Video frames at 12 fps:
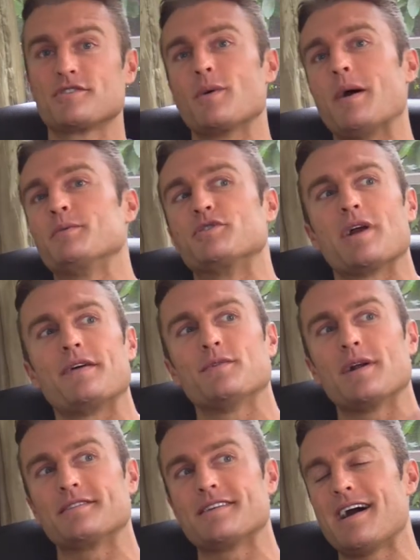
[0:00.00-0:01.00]
So I would drive
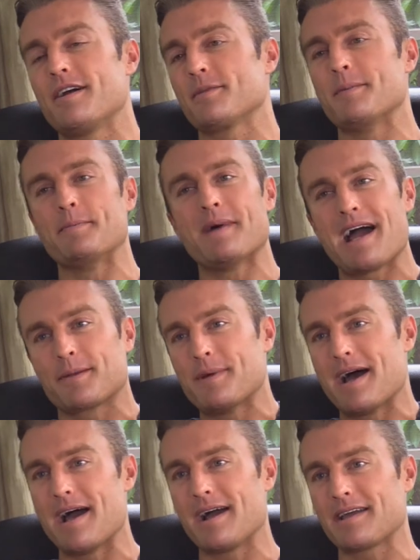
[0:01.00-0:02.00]
around town with my
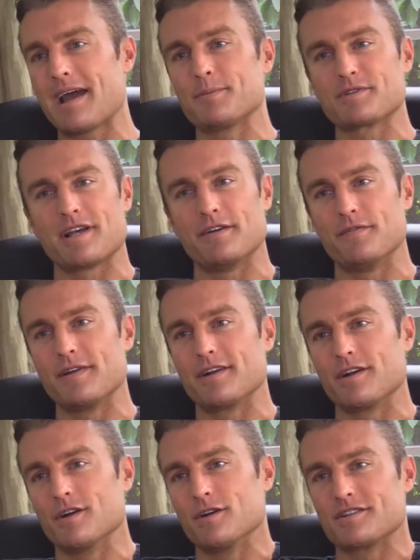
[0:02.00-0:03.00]
backpack, apple cider
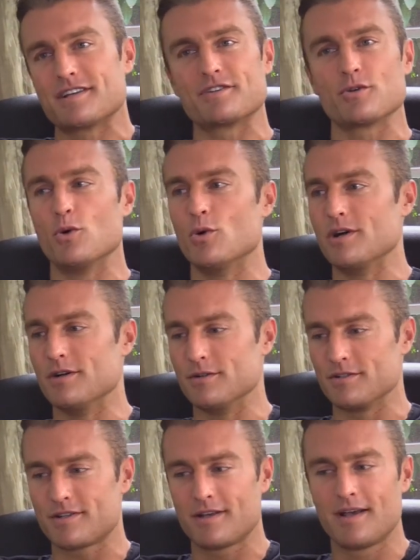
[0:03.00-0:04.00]
vinegar, essential
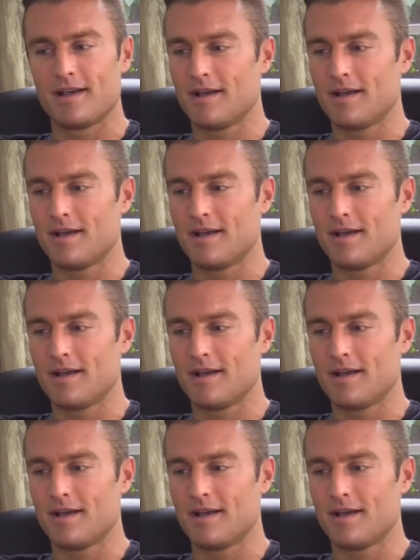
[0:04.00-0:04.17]
oils,